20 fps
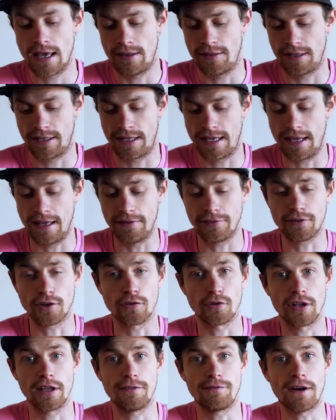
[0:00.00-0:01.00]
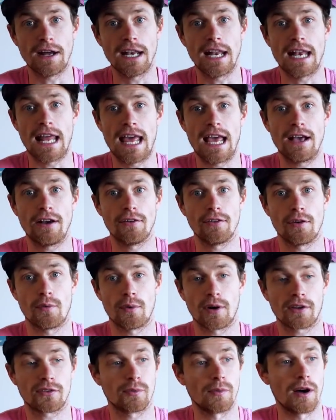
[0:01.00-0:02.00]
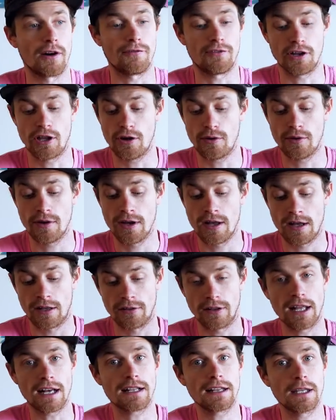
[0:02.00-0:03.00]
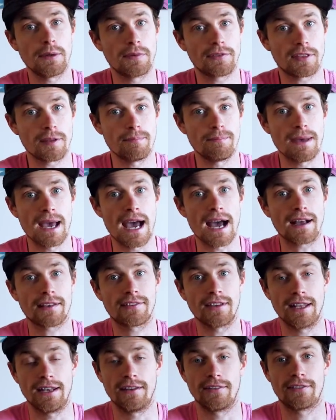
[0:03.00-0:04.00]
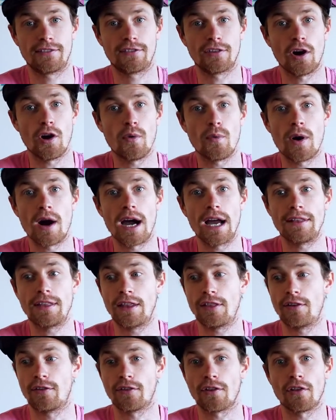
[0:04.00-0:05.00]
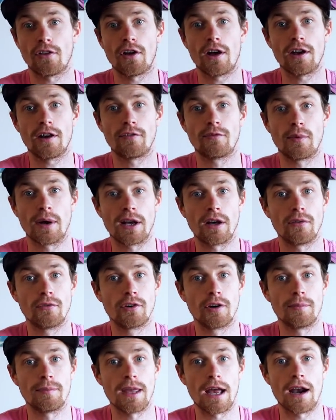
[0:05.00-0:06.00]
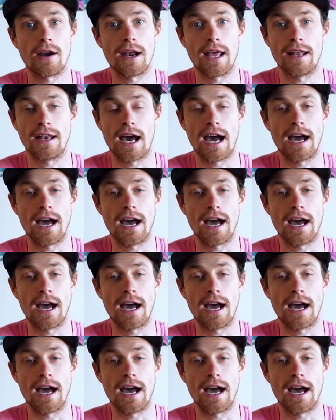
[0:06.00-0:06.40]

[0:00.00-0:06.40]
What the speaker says: The key is to really find an angle that works well for you. Luckily with the Max, it is so wide that there's a lot of wiggle room there, and